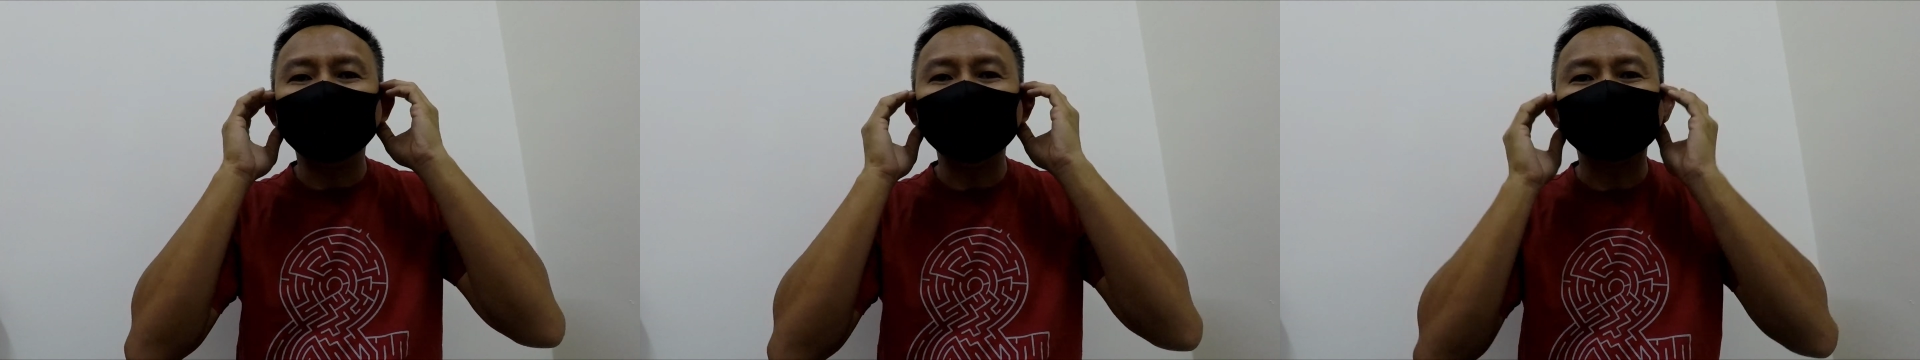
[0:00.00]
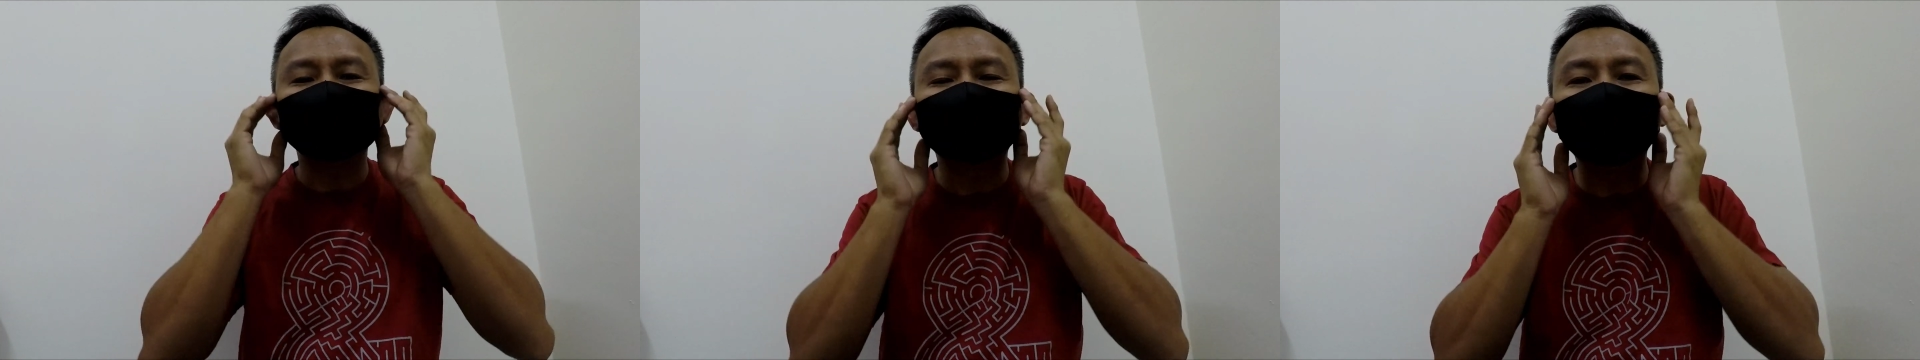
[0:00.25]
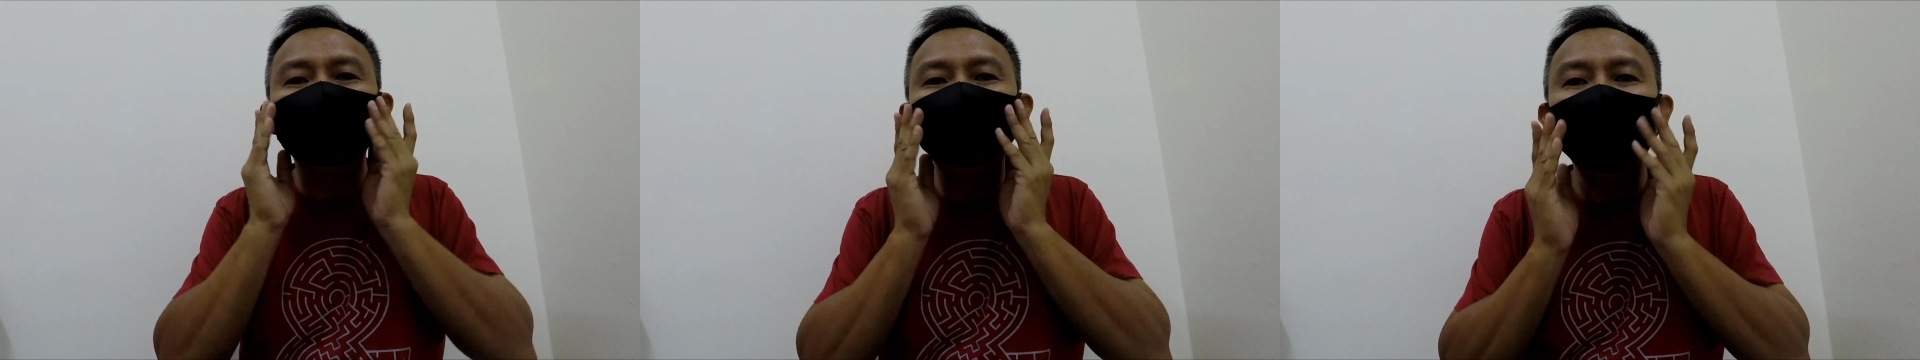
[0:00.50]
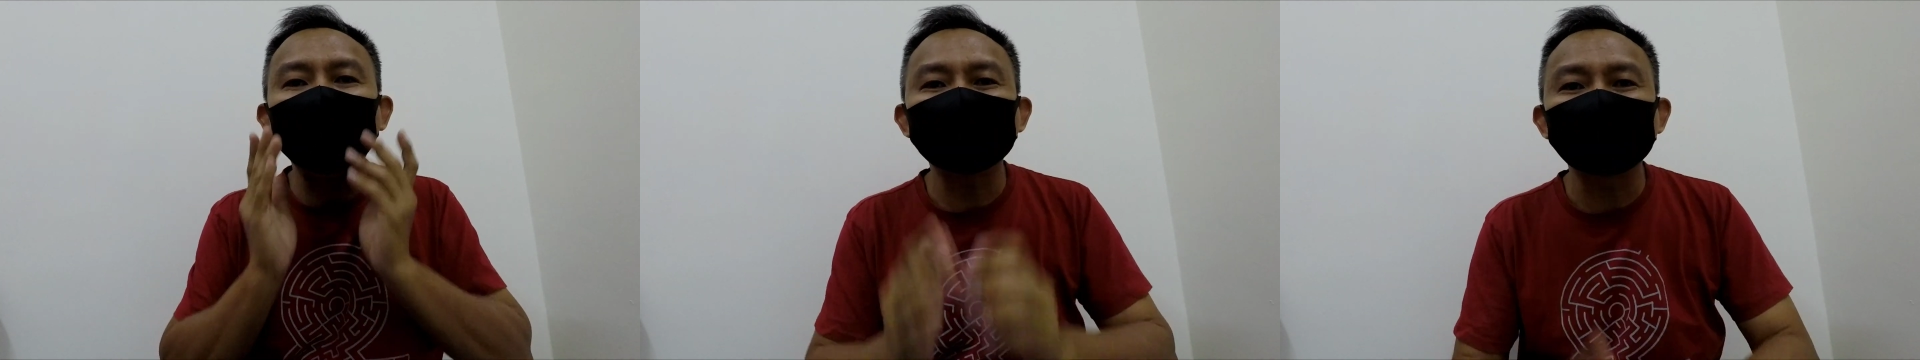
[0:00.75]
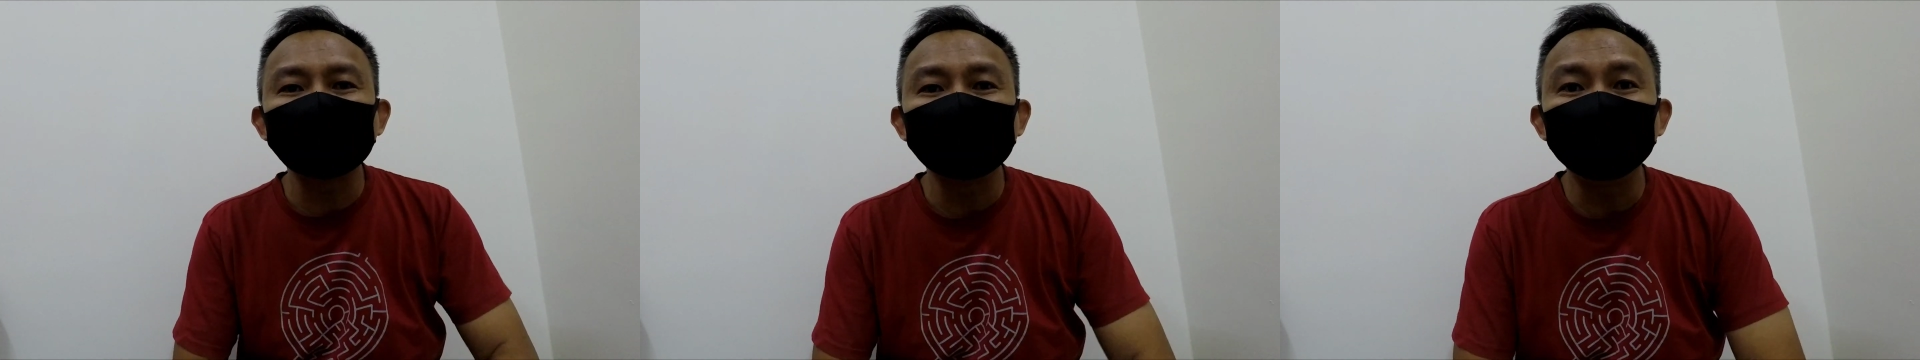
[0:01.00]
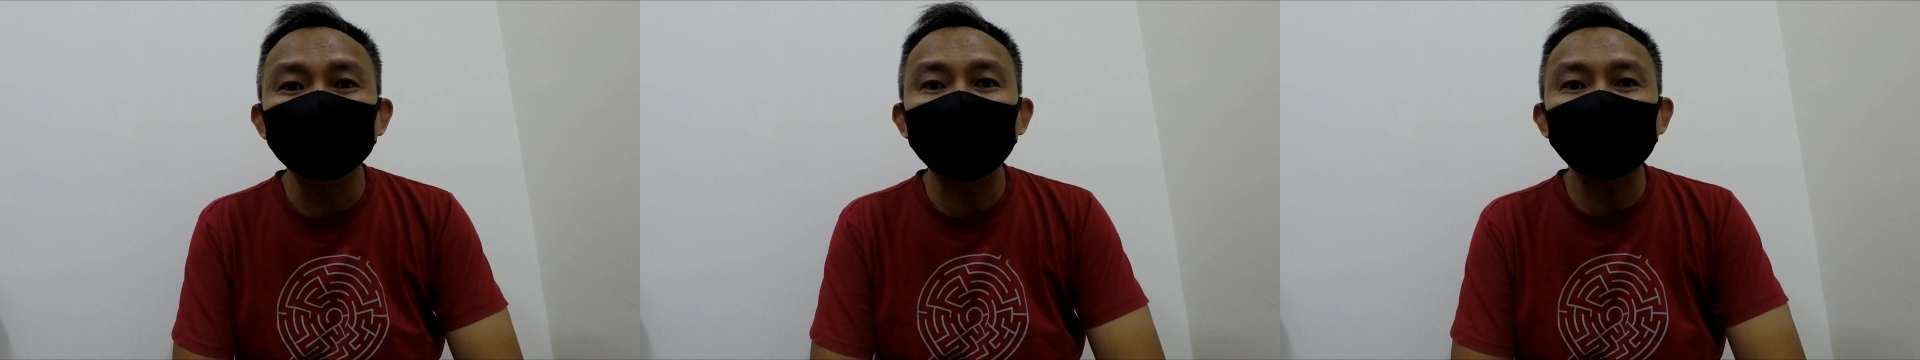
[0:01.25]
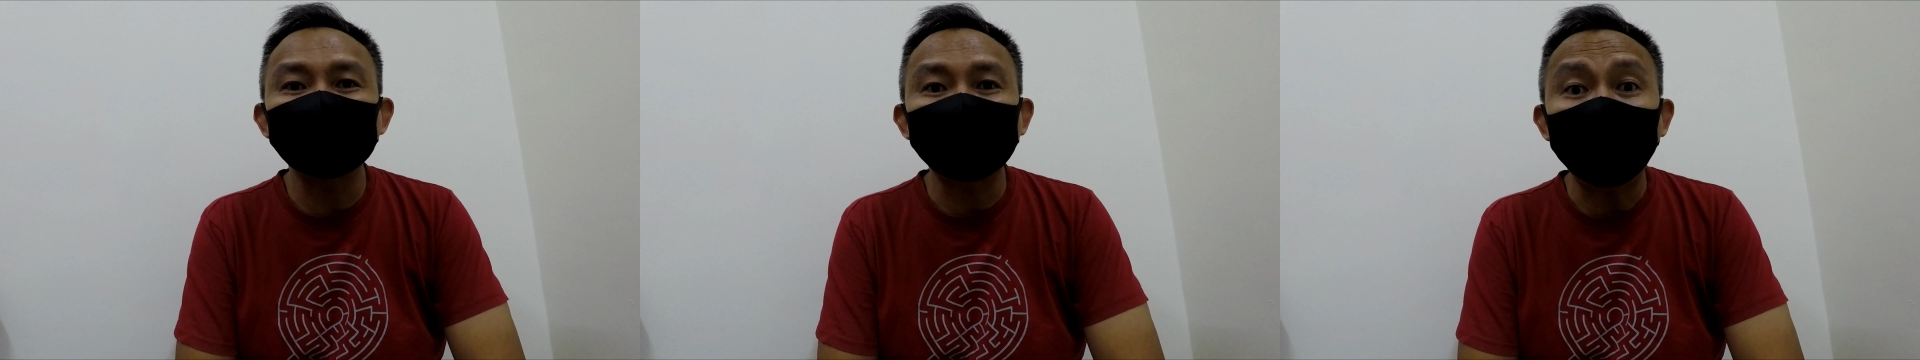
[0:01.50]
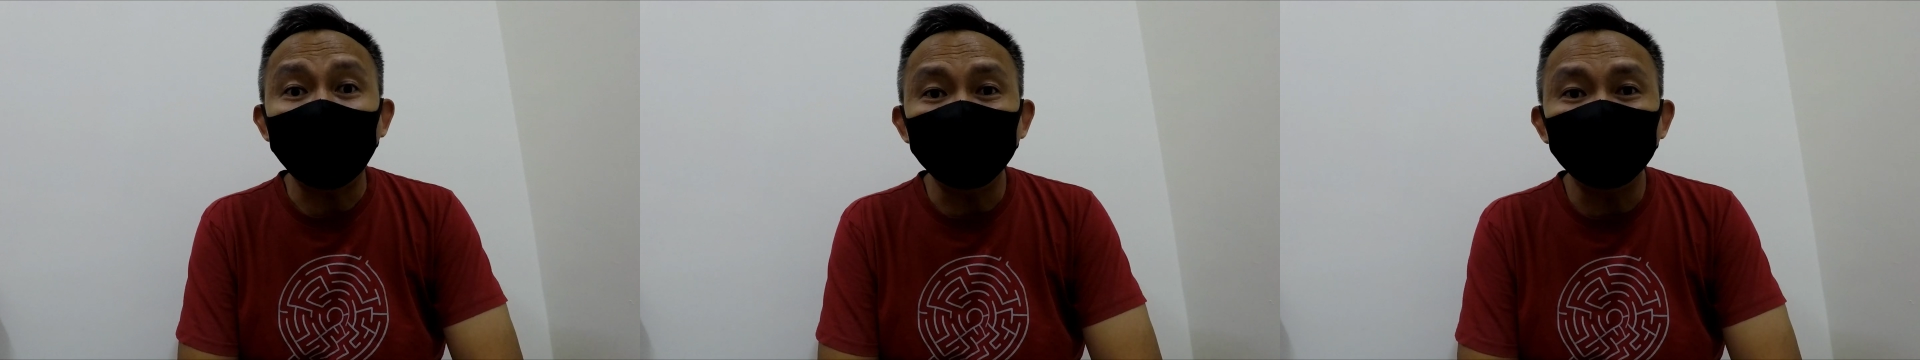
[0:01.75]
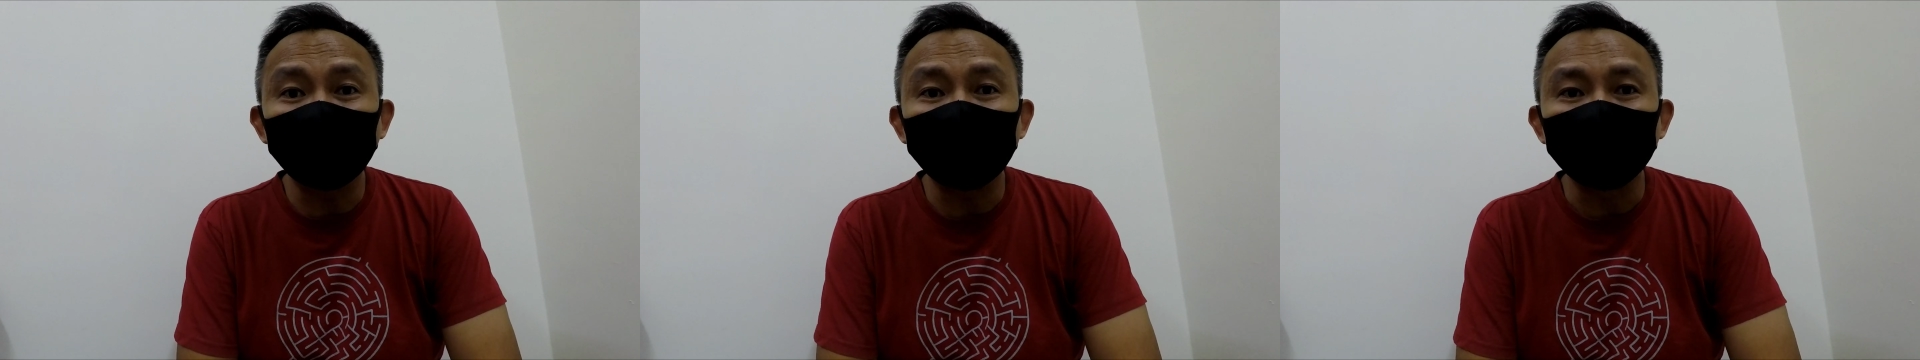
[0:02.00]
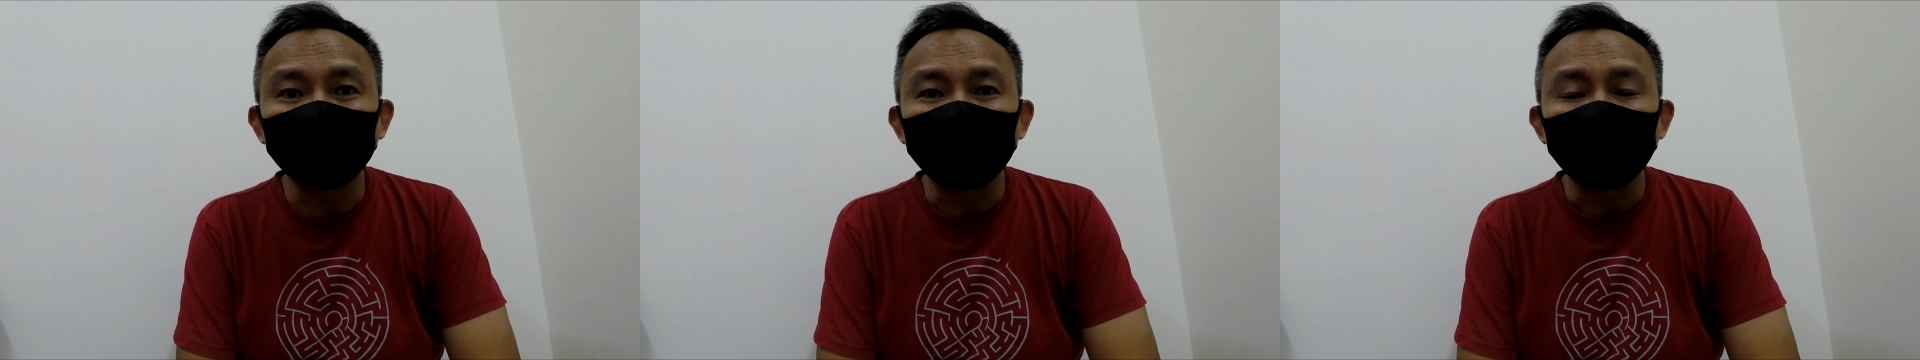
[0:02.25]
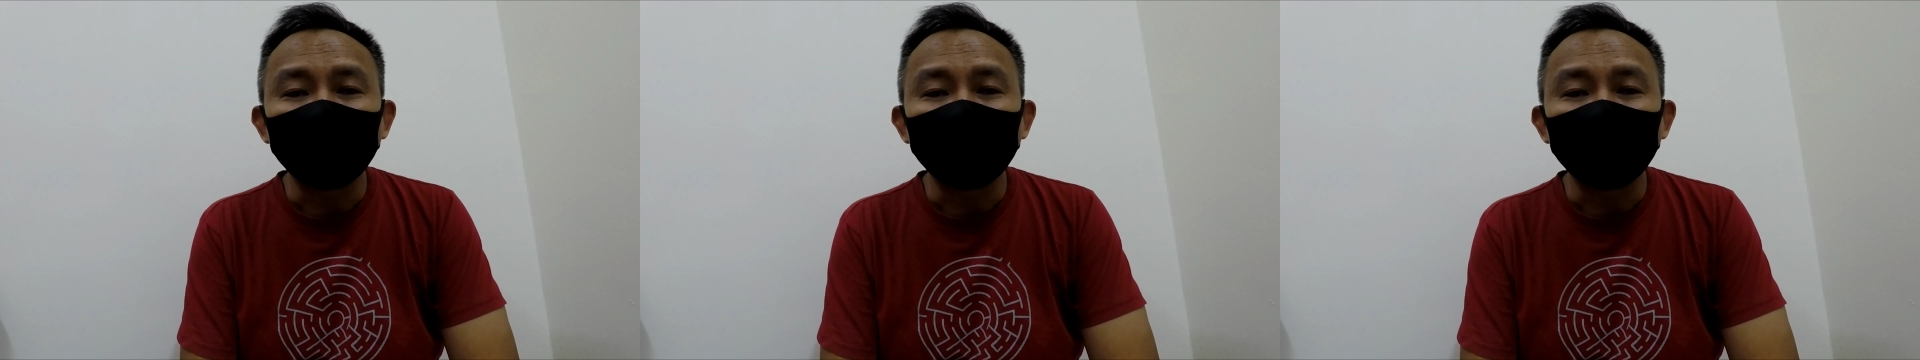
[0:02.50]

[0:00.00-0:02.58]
is the best mask ever.